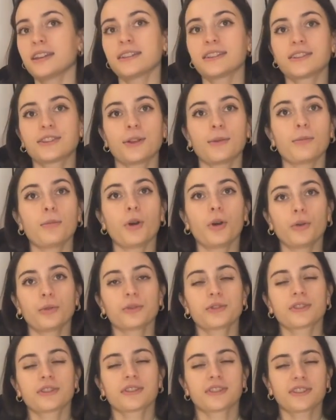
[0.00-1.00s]
is the
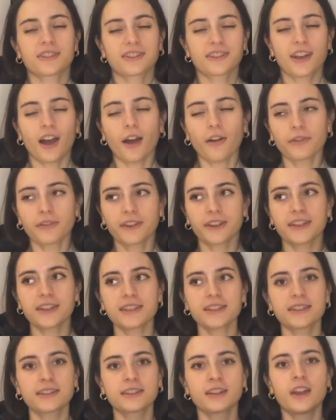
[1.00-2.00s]
most
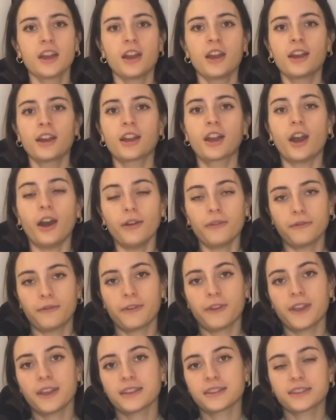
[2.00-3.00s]
softest,
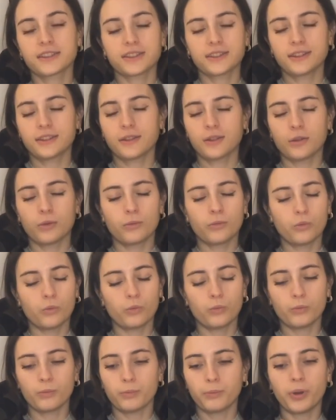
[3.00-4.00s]
comfiest
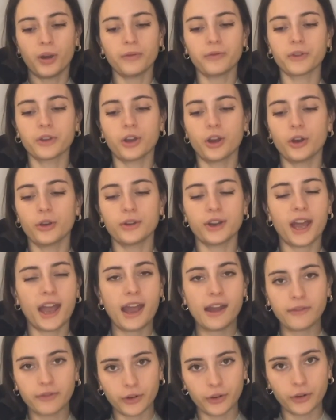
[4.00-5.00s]
puffer coat
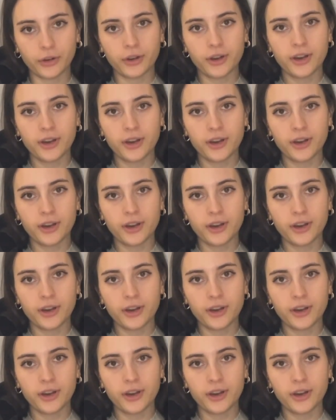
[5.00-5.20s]
ever.